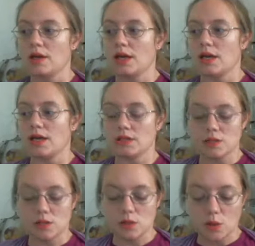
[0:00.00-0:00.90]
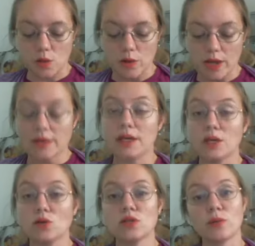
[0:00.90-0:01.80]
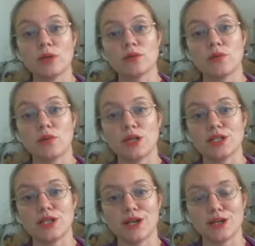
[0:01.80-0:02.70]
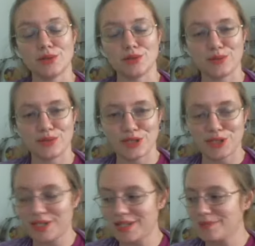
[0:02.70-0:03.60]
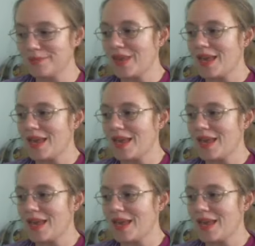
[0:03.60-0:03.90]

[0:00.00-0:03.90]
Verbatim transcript: and so thank you so much for watching I do appreciate it